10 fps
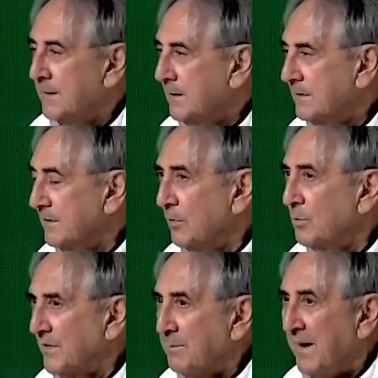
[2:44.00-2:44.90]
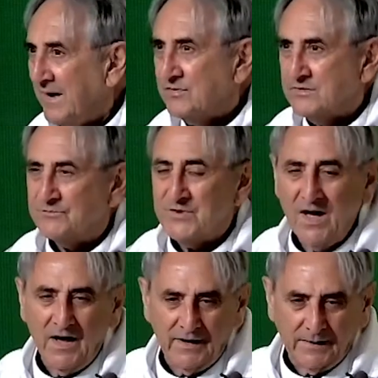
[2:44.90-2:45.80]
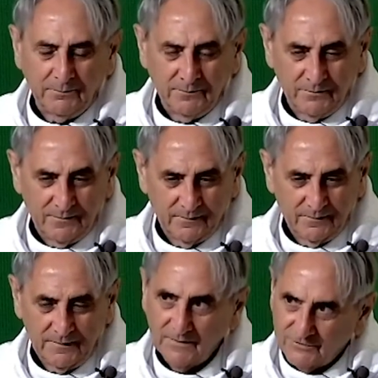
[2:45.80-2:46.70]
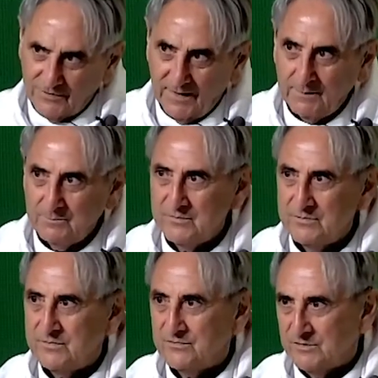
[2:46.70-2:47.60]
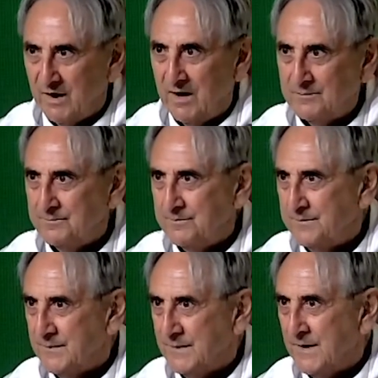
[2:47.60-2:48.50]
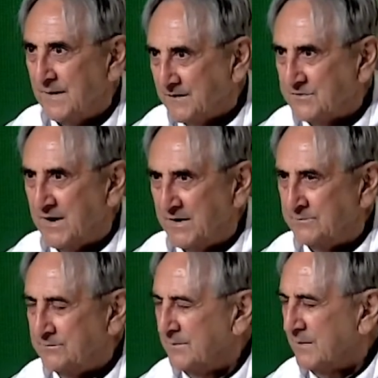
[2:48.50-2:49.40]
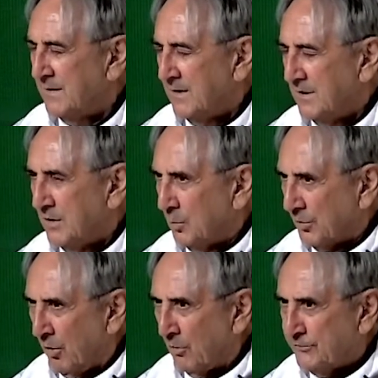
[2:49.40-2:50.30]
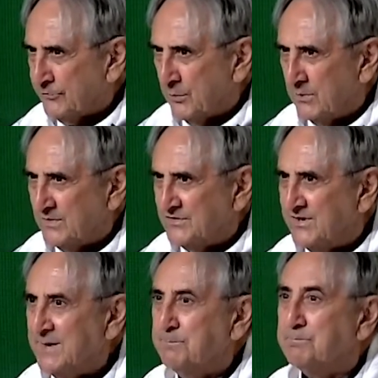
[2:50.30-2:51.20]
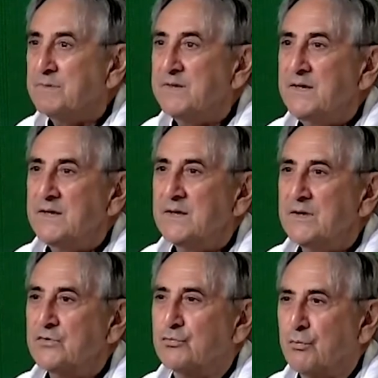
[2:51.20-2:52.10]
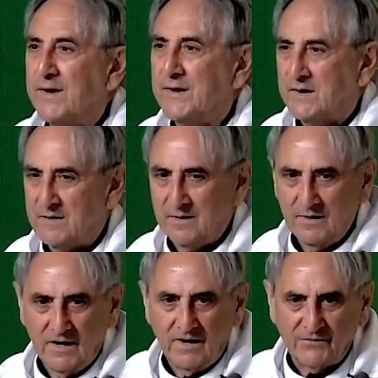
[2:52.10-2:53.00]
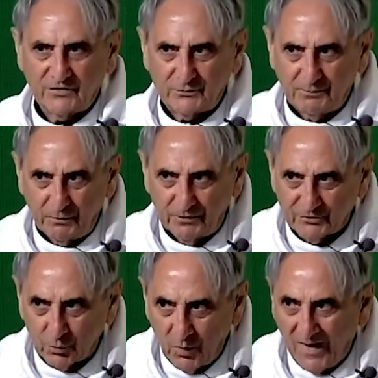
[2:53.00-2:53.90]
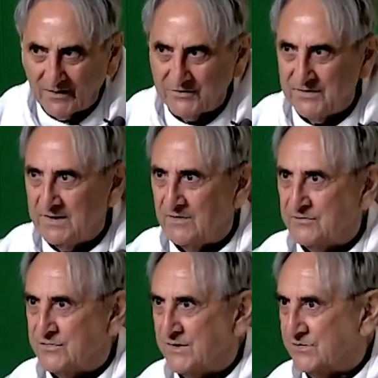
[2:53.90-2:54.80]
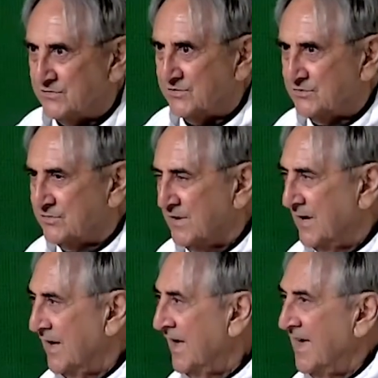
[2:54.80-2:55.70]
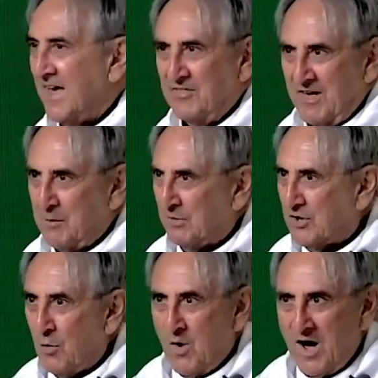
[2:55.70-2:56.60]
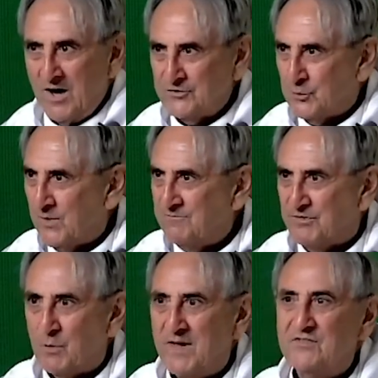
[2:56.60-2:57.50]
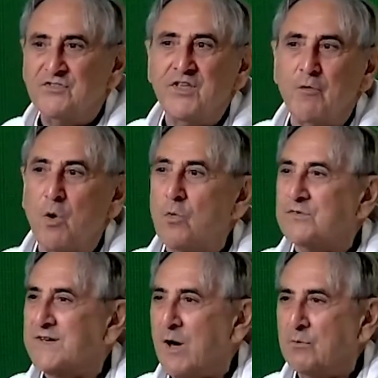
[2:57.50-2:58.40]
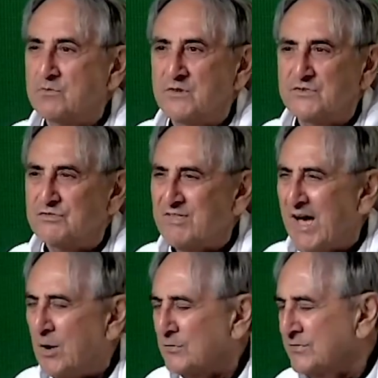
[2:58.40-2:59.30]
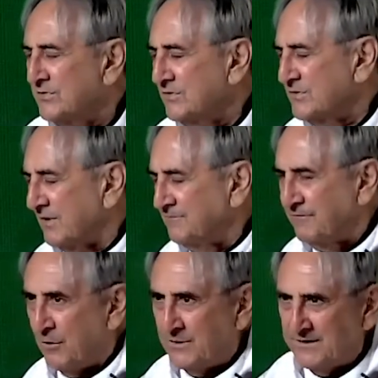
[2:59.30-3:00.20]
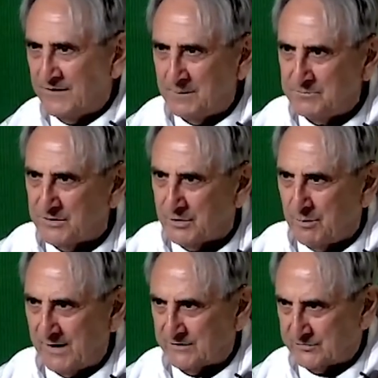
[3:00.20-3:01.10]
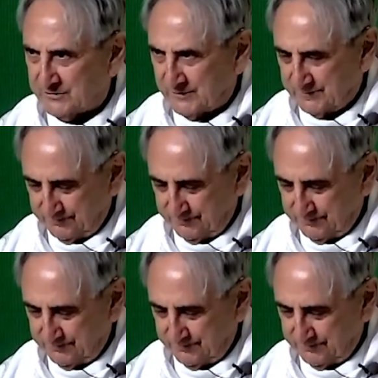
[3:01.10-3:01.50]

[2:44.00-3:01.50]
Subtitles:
You know, with the passage of time, James, John, and the 10 would also deeply drink of the spirituality of Jesus. And they would go on to influence their own countless thousands, converting them to Christ.